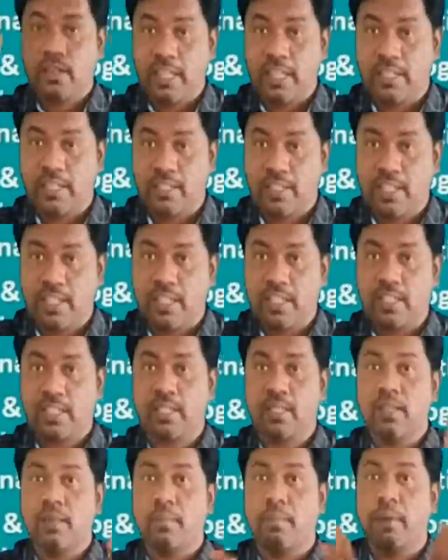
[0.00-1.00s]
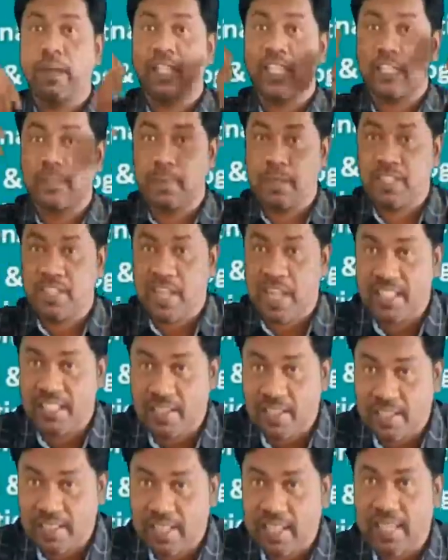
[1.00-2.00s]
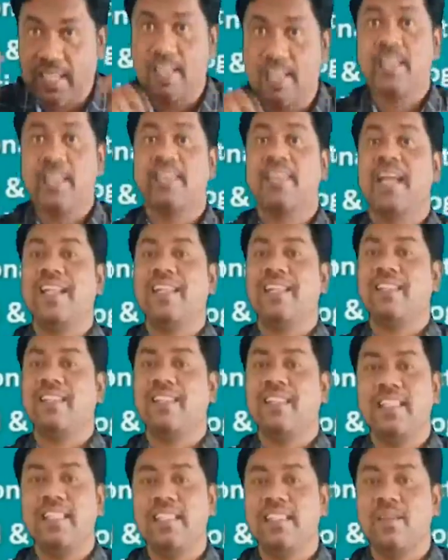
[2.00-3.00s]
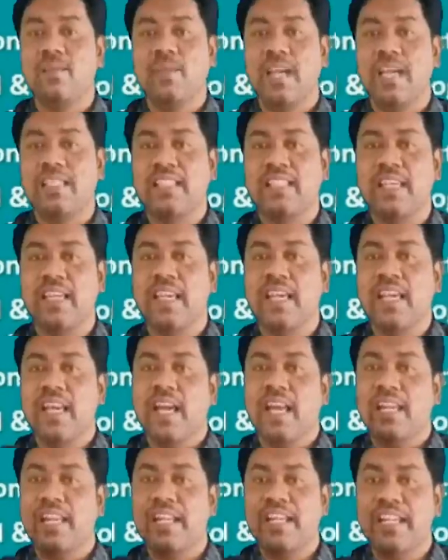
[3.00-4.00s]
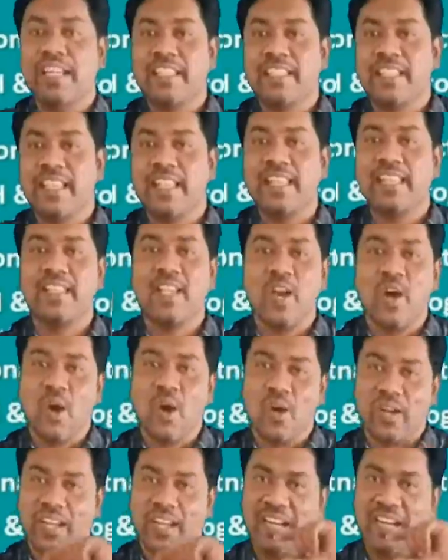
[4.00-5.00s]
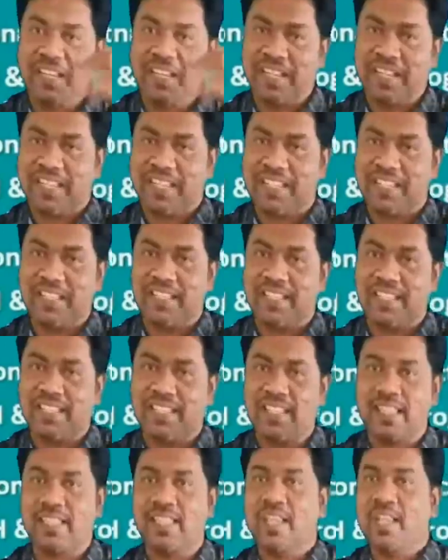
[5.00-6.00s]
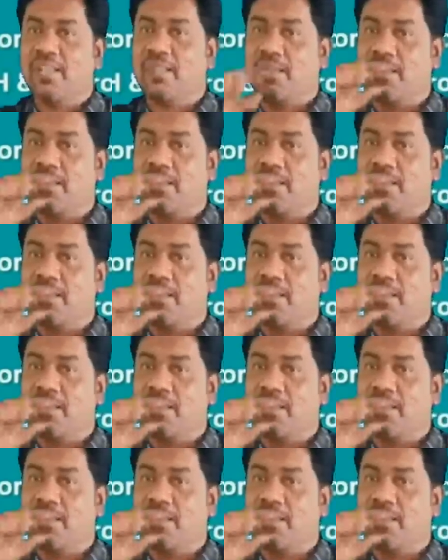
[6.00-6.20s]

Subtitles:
testes by the specialized cell, that is known as a Leydig cells or interstitial cells.